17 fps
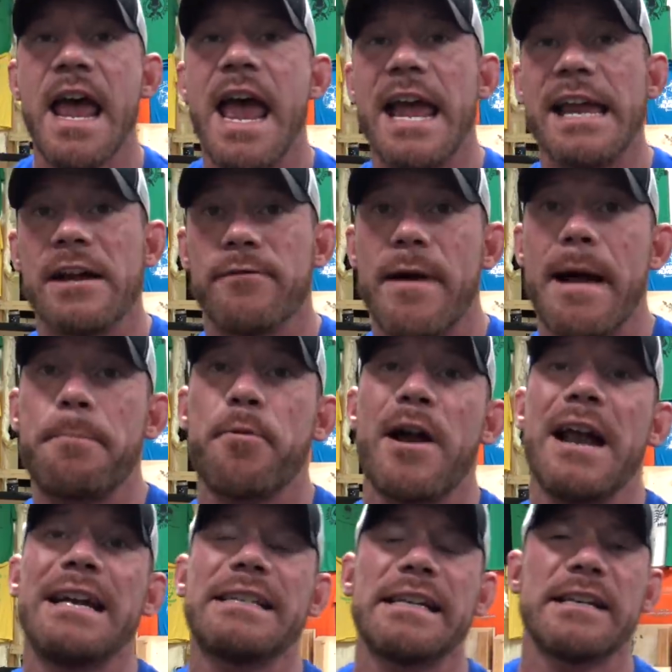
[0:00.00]
and your rep
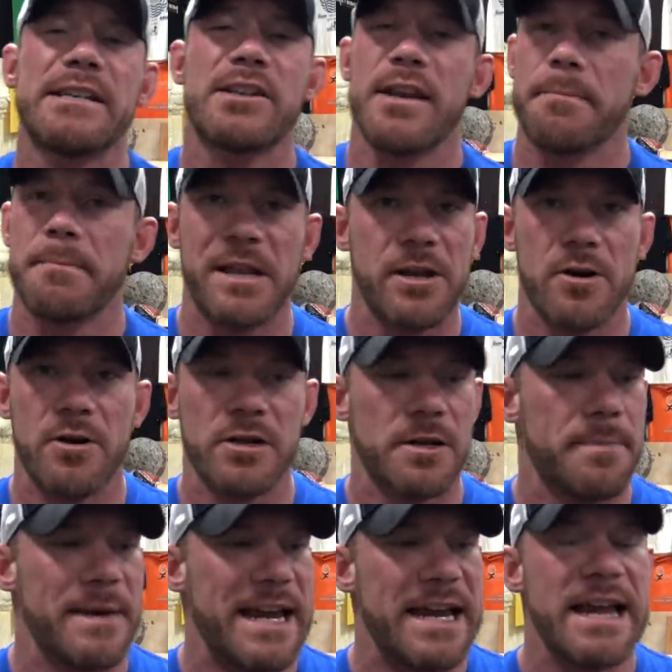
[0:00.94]
range is simply going
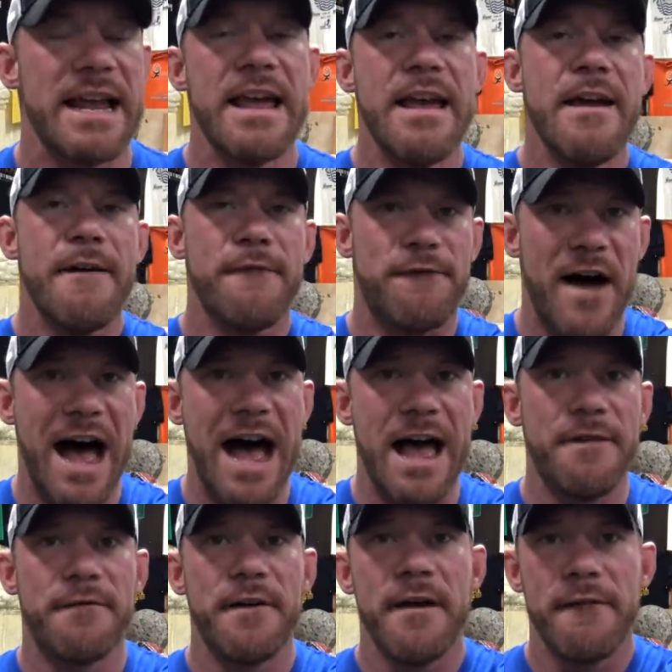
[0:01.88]
to be
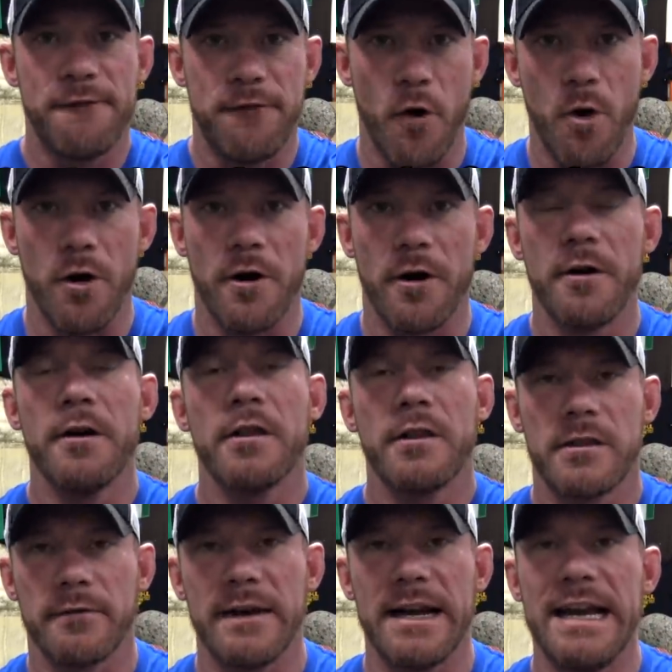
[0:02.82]
5, 4,
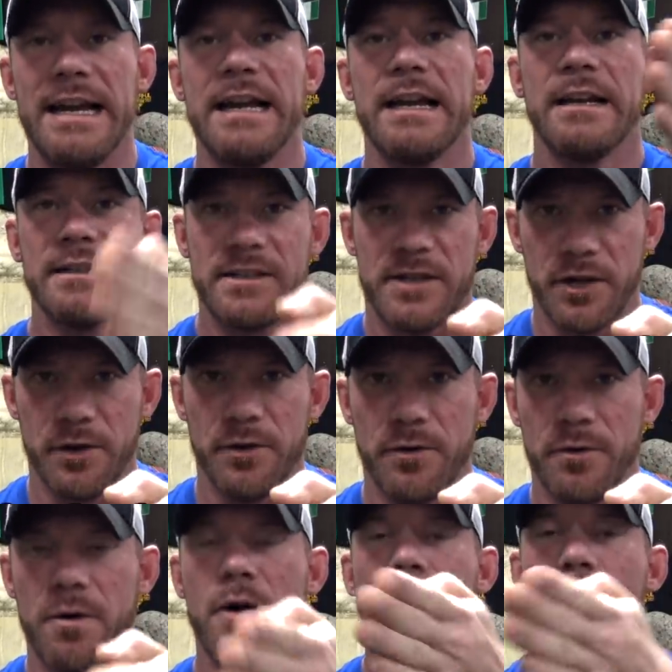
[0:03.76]
3,
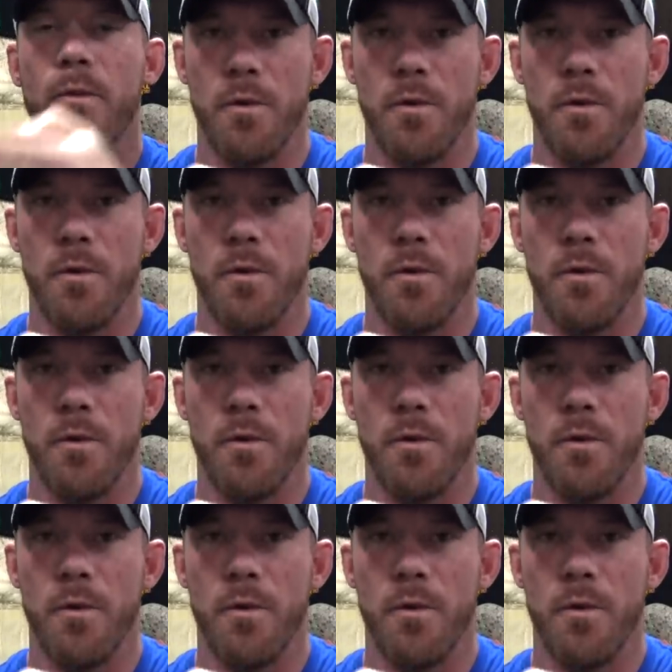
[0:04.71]
2,